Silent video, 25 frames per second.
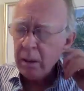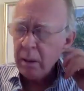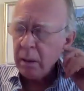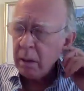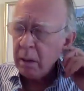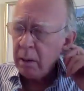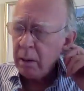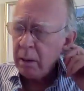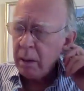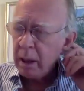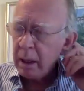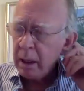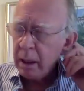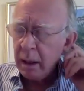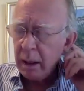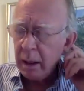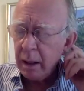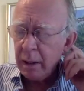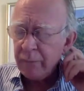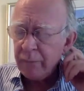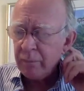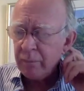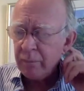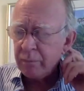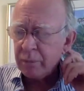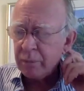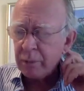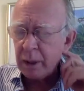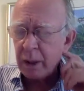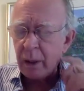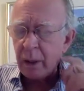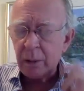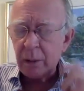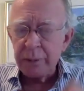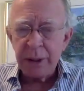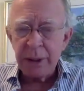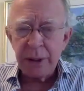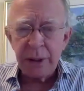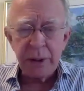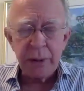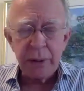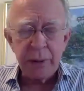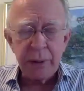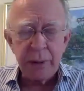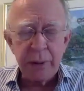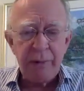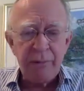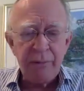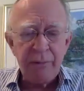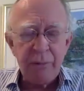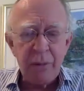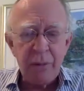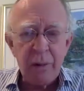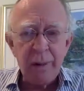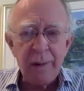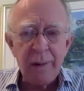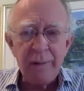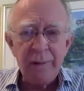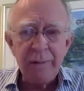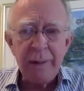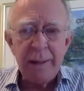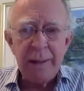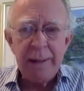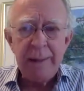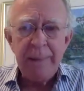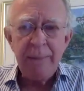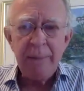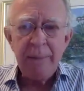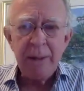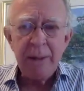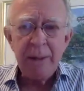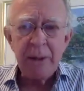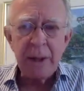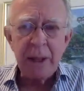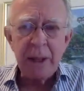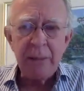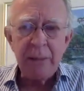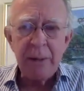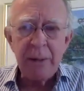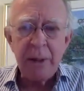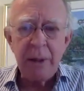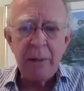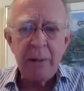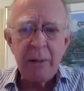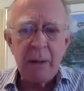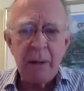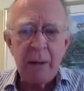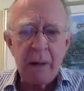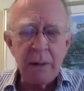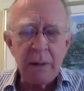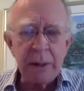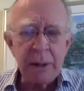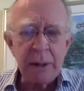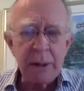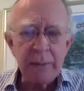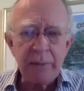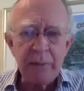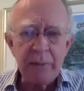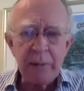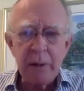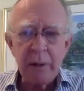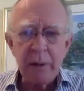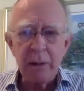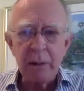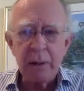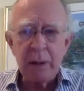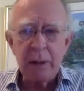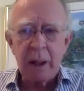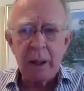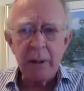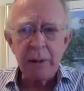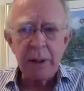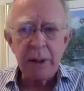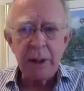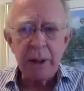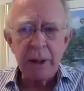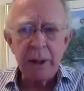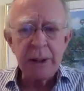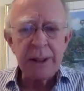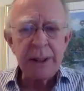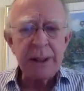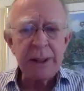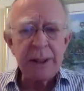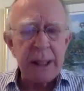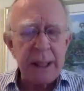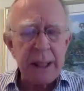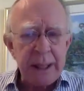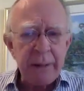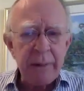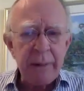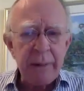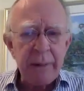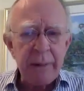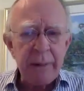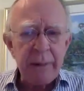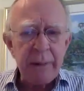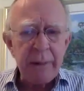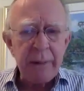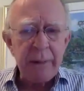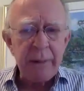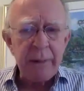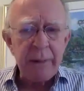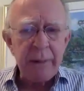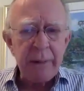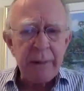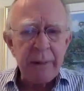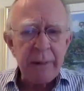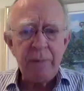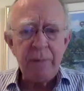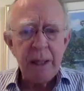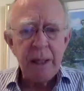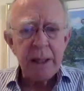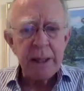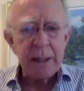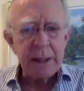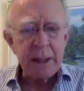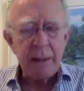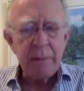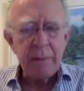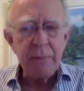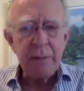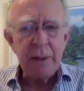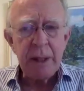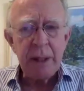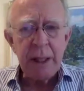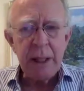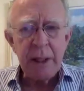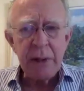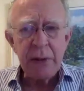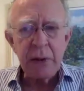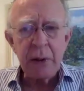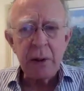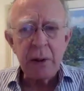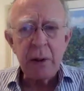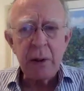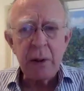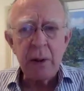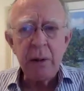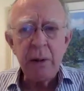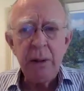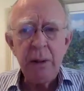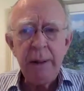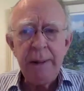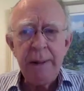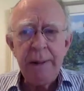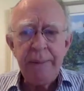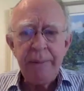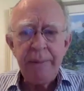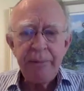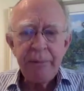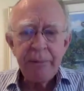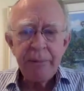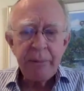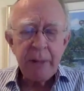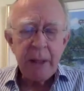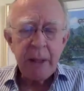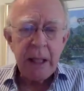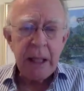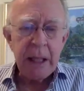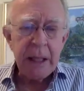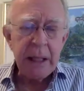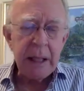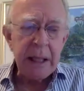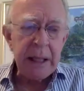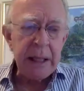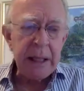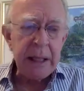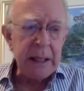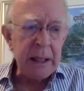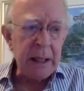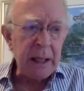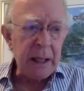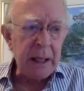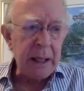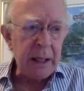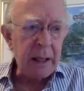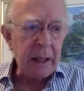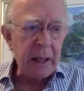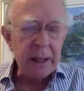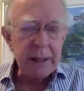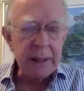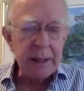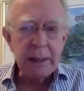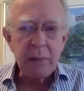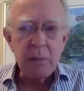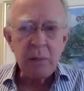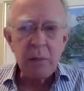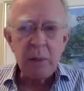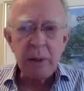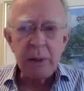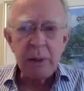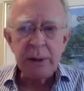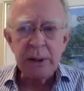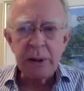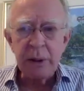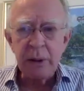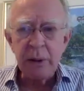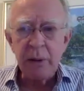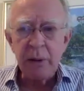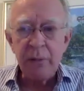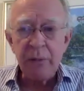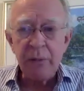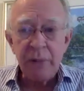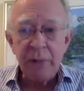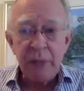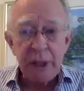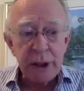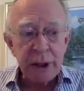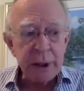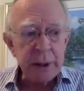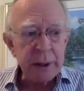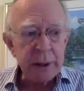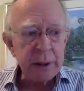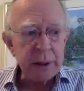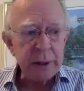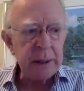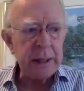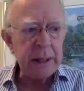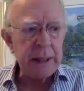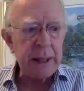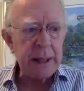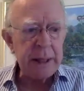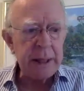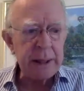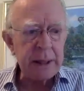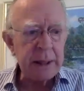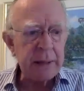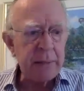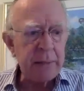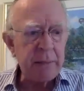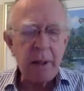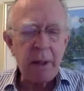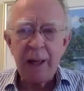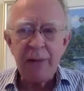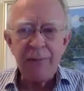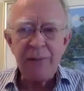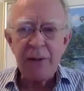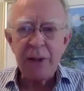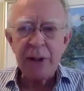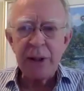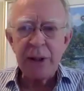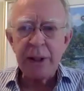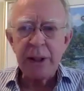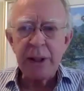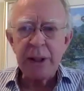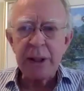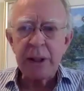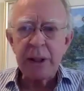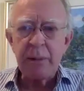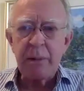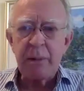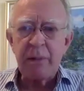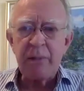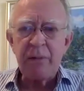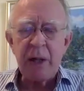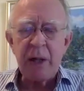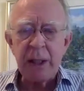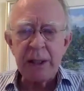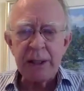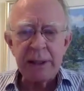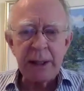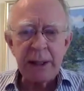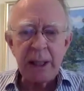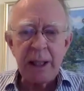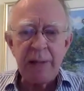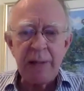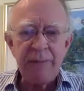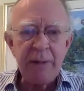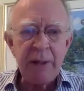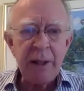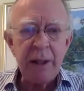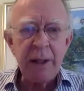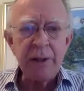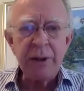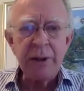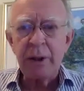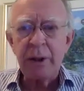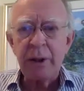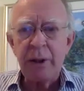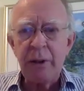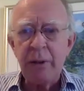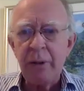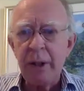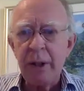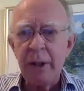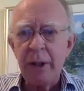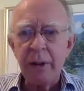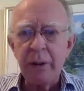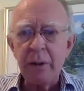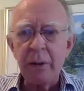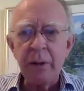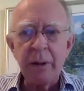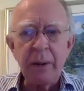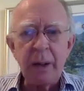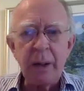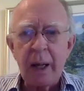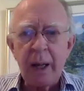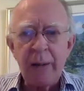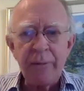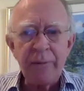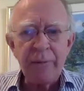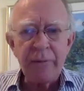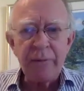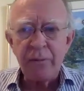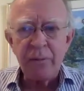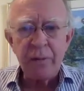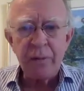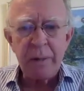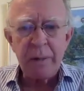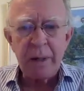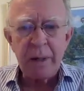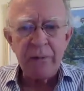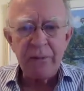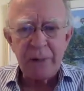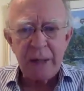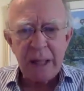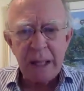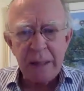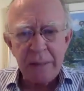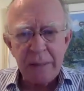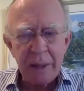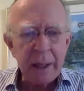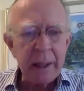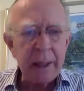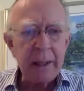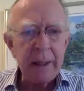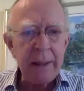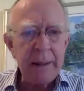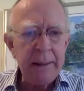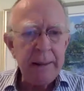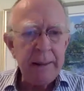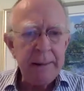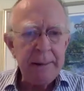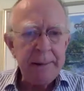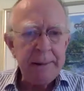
I've told this story before of a gentleman who I was coaching, senior executive, some years ago. And I said, what's your vision? And he said, my vision is to provide safety and security and a good life for my family.